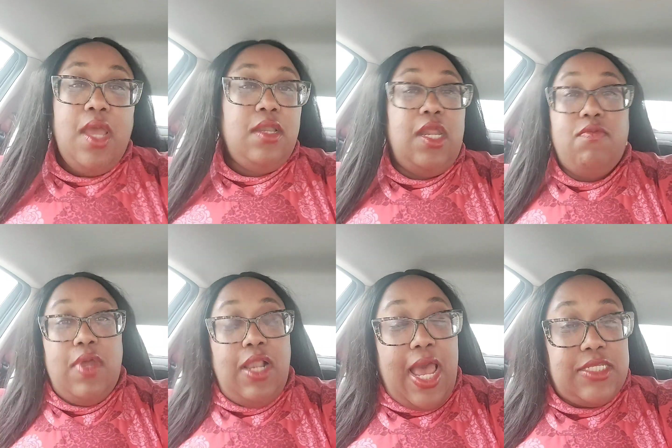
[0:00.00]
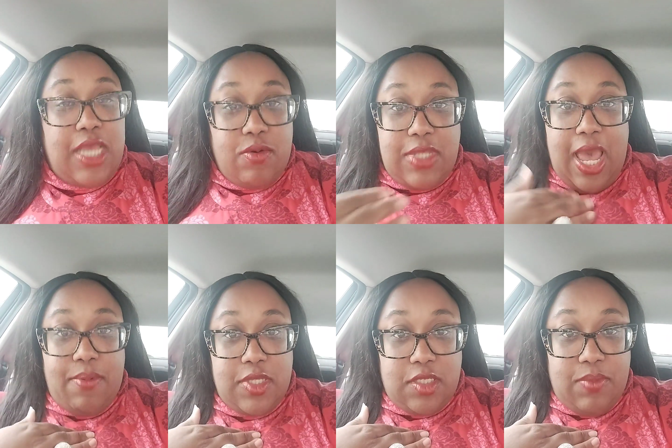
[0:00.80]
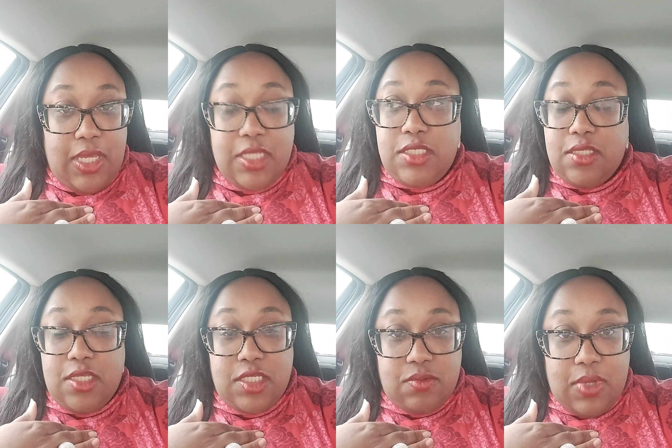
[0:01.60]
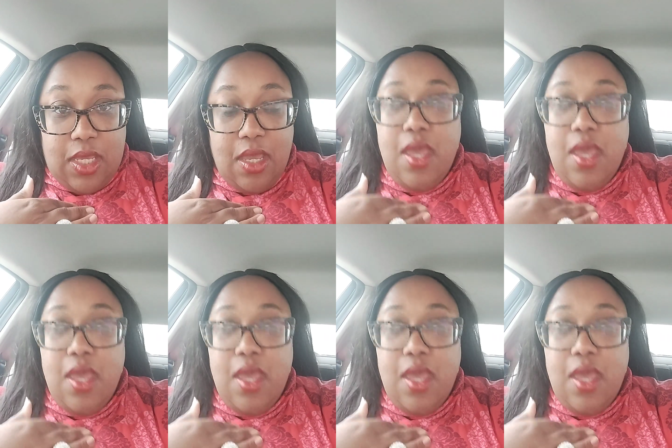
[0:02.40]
Didn't realize that was happening to me until this week.